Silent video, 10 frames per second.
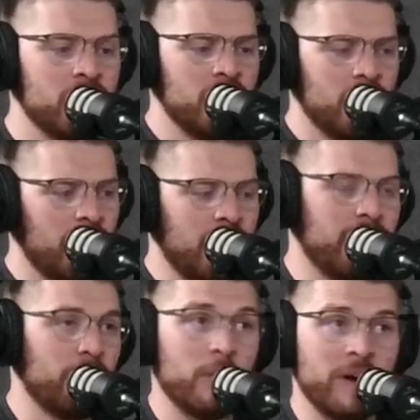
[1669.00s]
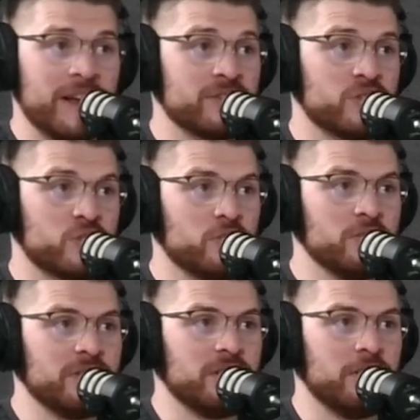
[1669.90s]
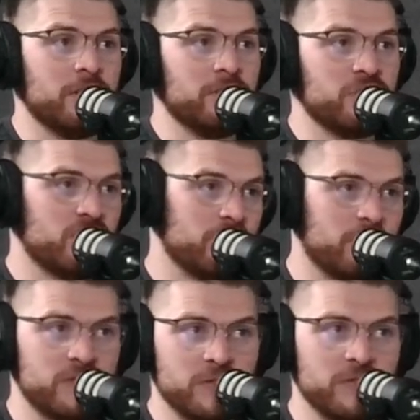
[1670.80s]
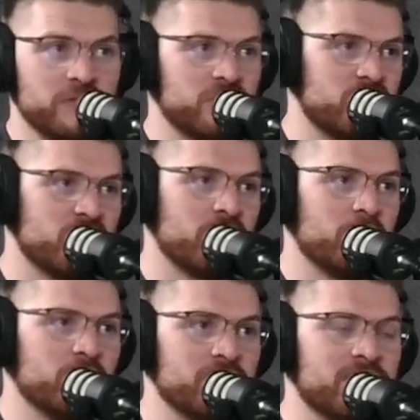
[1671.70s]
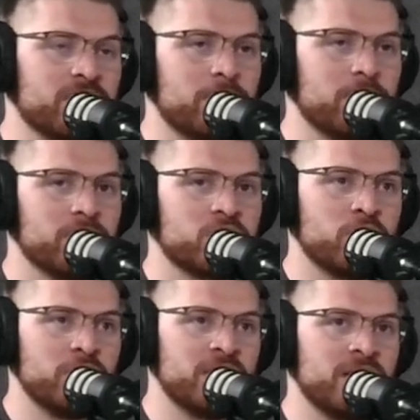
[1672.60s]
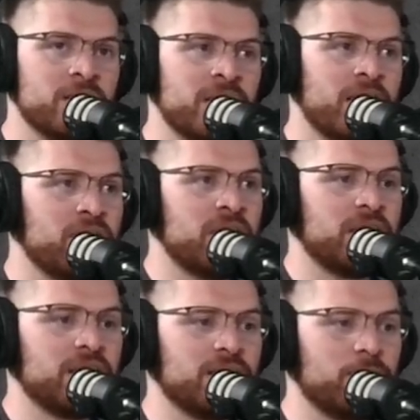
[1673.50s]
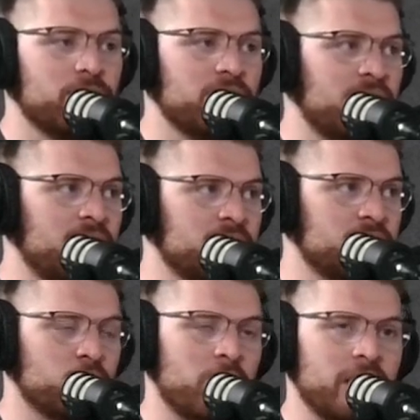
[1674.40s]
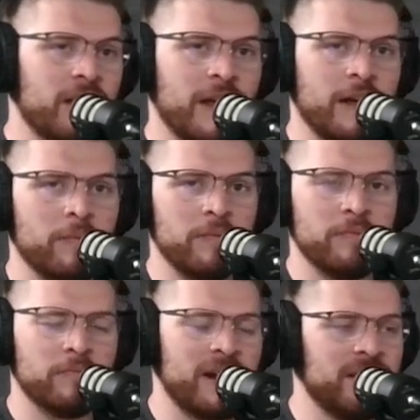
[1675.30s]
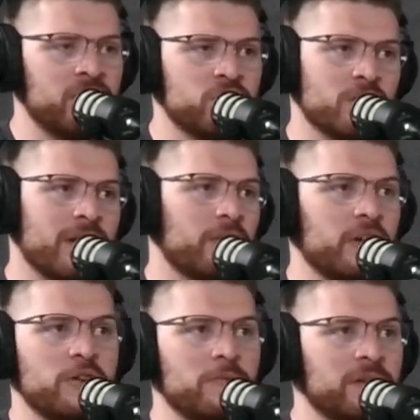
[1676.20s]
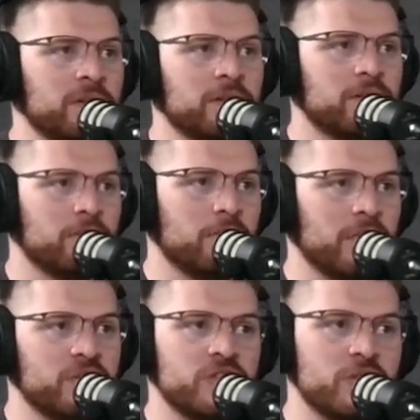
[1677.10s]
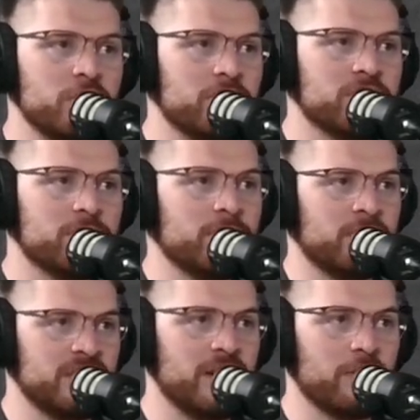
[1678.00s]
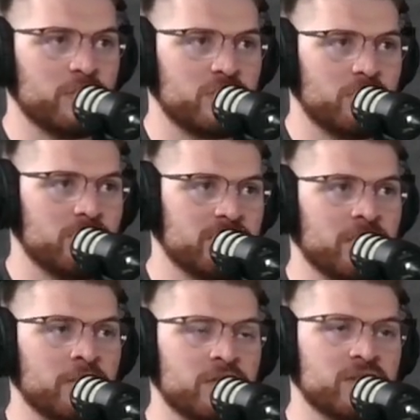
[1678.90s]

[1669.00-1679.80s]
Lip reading: everyone has a story, and what's yours, and share yours. That's a storytelling, I think, is what by nature every human wants to do, is to be able to tell their stories, and they're just